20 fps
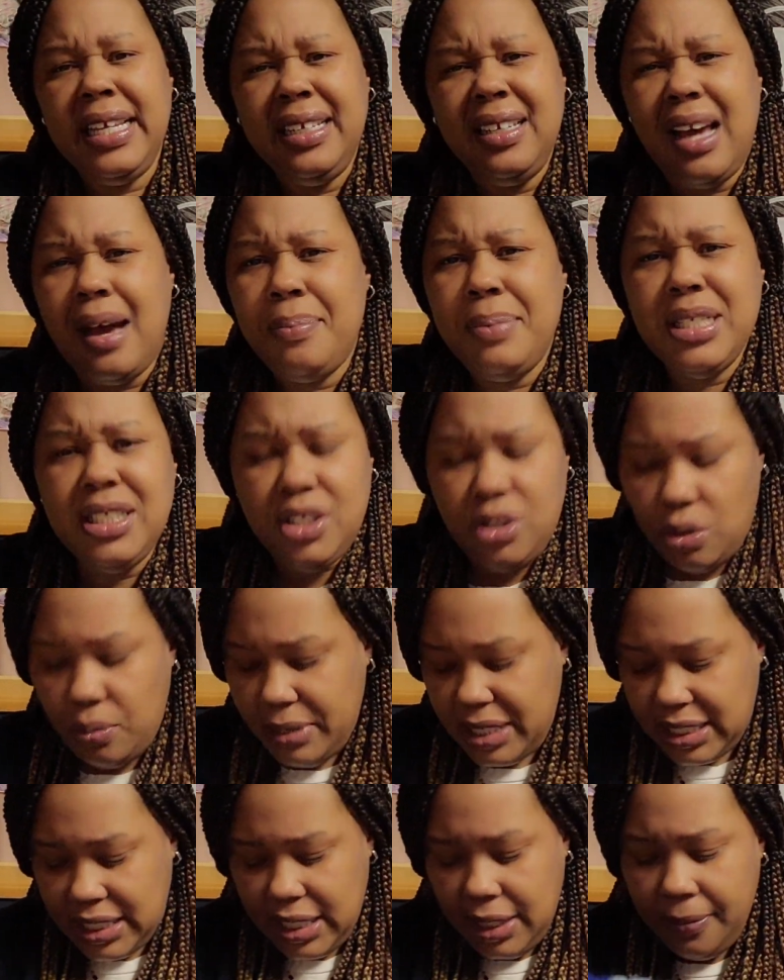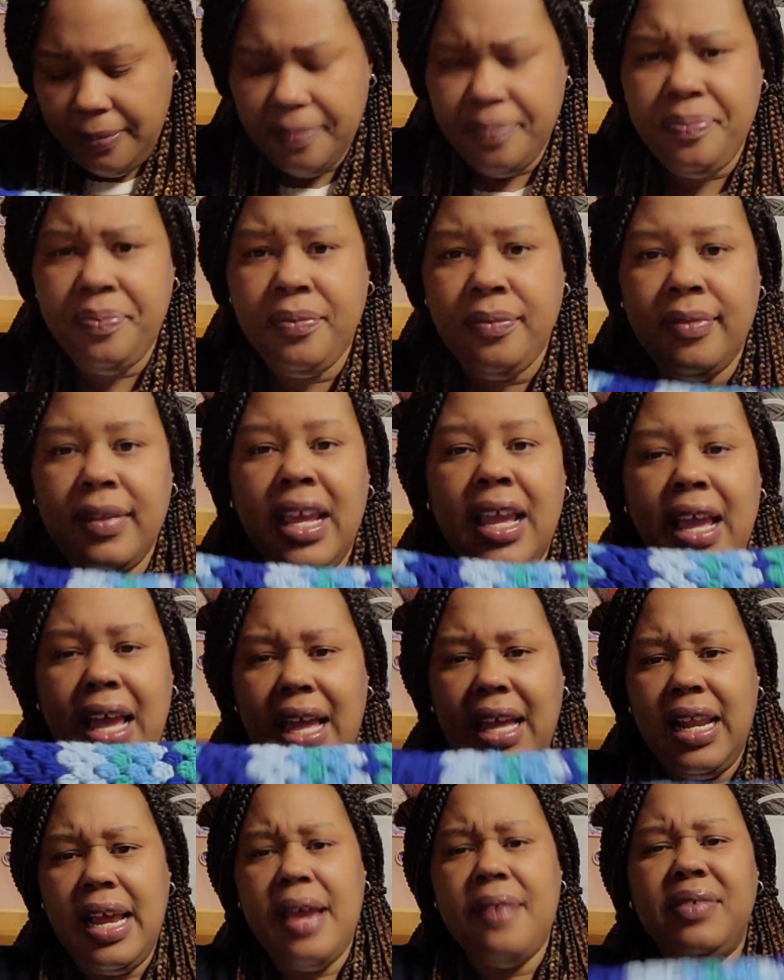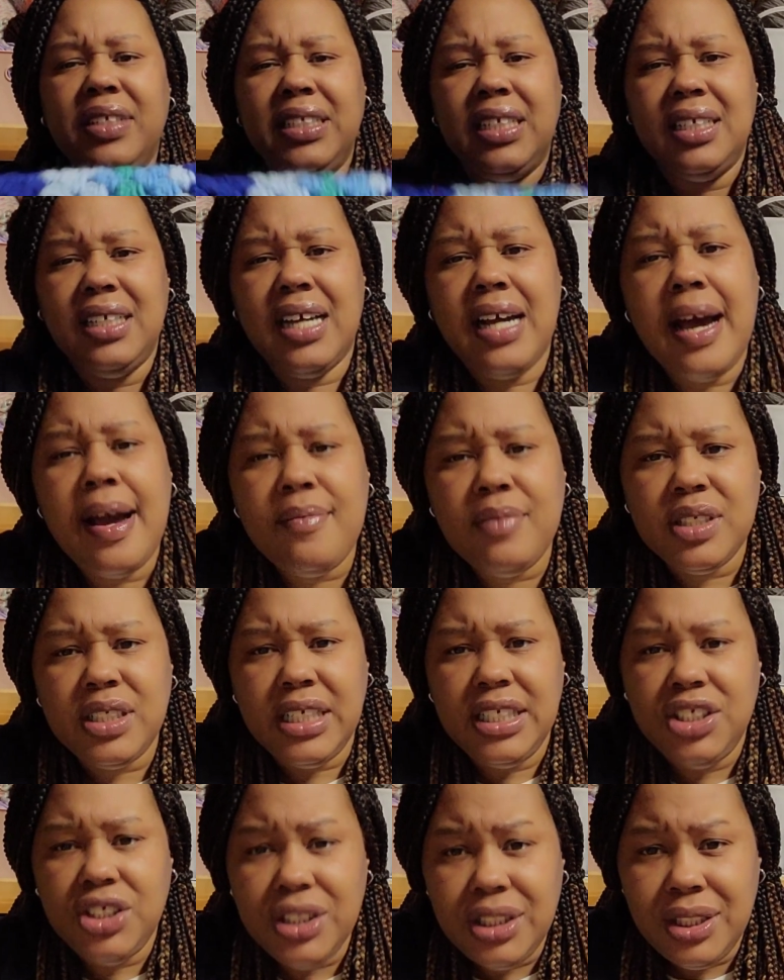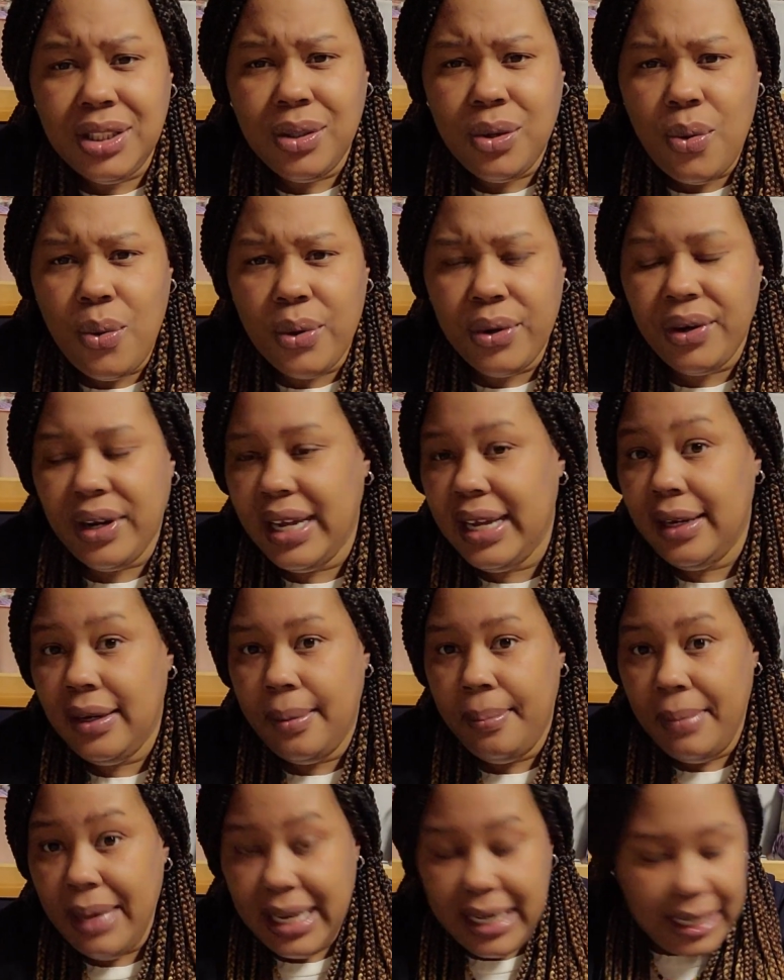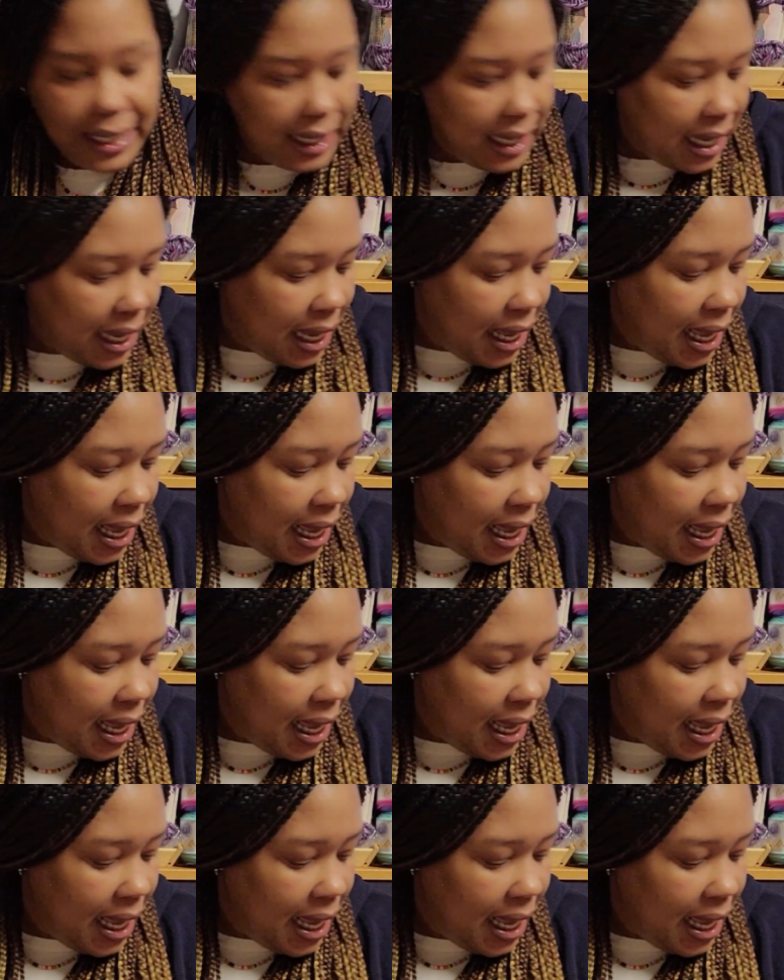in. I've been so busy, and I haven't done a conversation in the corner in a minute.